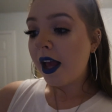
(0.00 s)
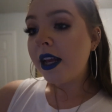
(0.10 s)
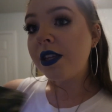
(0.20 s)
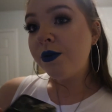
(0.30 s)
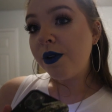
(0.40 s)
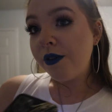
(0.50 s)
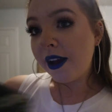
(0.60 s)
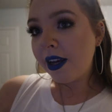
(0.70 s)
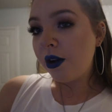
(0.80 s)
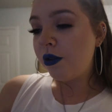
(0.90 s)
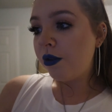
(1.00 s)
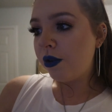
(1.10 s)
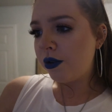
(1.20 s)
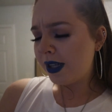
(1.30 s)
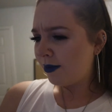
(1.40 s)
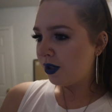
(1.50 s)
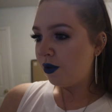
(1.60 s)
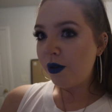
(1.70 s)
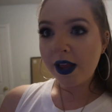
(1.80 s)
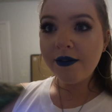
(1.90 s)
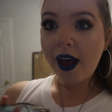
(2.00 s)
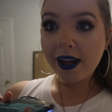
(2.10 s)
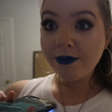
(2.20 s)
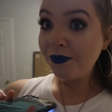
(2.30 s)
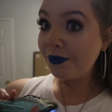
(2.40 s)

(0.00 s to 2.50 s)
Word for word: I guess we will find out. Ooh, who's done? Ooh, Levi.